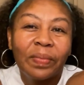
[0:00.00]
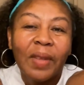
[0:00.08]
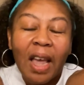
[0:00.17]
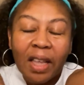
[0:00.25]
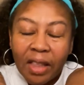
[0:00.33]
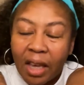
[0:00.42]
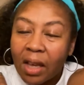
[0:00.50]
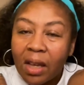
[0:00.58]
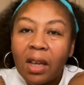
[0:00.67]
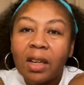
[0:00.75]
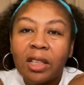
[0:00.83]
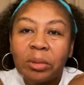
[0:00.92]
And they
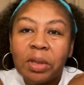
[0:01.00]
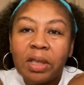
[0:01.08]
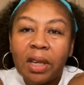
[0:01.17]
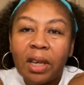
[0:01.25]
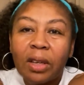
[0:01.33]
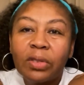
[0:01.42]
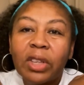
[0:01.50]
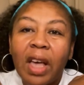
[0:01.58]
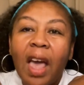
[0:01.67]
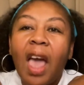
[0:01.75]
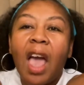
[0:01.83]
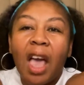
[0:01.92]
hug themselves,
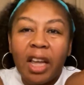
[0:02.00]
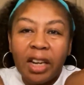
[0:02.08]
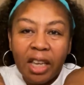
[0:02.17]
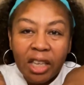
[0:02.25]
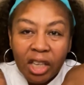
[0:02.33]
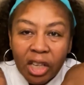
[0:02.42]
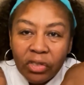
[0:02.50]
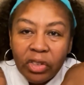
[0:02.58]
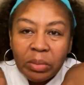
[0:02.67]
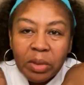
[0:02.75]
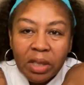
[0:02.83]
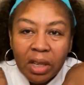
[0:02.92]
and they give
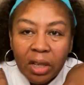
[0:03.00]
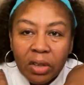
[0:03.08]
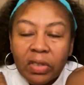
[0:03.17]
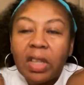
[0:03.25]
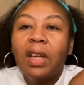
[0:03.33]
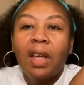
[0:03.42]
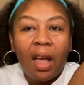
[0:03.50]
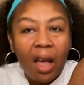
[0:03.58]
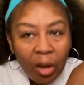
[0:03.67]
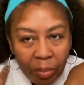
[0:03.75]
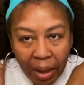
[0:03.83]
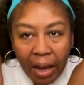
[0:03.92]
themselves
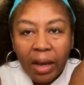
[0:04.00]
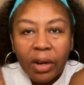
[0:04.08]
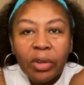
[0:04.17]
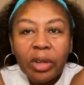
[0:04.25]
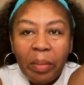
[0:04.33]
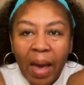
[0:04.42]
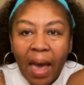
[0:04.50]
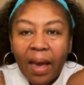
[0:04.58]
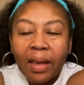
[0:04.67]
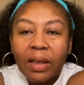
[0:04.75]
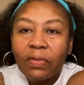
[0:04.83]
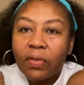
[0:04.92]
a pat on the back
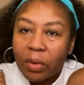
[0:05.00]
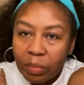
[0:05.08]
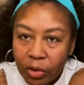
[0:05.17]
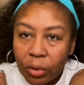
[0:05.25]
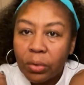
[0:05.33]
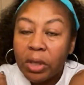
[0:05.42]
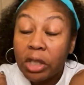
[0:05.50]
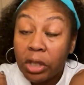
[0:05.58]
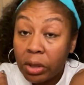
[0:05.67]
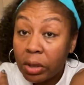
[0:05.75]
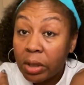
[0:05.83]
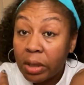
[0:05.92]
for doing
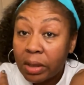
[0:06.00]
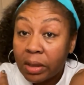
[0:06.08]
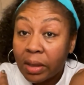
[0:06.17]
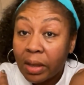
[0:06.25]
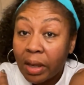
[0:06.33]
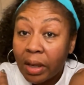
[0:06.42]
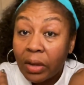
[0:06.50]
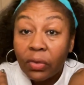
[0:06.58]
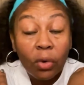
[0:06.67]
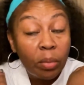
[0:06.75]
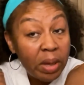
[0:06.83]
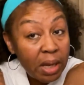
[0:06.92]
good,
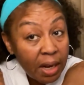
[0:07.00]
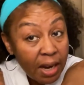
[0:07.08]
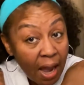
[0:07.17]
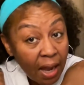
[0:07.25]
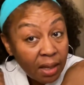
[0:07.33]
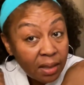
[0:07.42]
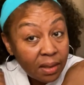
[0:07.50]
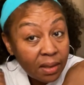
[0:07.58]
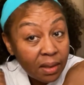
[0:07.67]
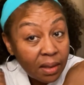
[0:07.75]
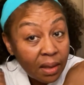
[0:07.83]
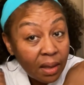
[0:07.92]
for being nice,
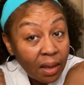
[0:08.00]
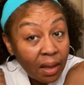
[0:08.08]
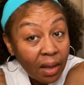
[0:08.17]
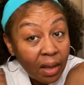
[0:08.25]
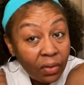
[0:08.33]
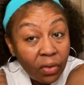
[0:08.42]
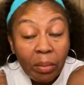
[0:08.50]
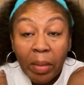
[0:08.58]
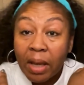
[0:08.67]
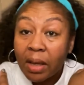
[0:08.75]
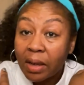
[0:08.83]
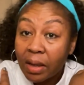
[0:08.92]
for
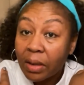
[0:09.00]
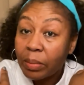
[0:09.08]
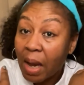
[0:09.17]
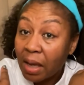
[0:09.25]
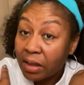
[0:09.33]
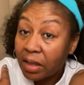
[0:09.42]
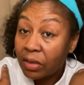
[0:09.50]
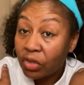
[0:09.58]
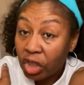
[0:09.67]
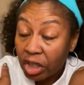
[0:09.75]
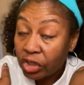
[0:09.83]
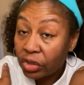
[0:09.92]
making a positive
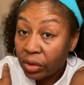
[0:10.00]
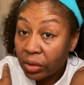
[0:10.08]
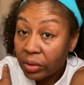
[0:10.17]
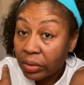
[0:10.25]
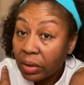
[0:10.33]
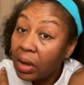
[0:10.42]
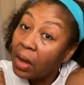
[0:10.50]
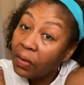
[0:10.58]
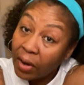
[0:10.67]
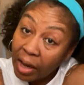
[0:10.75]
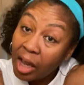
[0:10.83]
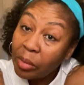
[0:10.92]
gesture,
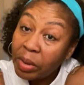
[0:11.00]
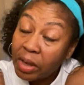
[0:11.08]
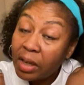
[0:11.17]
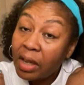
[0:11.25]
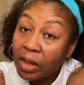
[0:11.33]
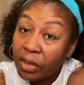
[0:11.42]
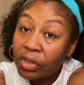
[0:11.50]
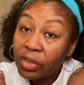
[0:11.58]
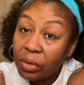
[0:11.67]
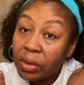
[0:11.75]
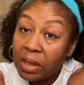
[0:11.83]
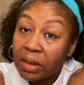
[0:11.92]
for helping another
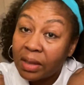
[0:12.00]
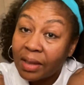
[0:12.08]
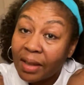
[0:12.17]
student.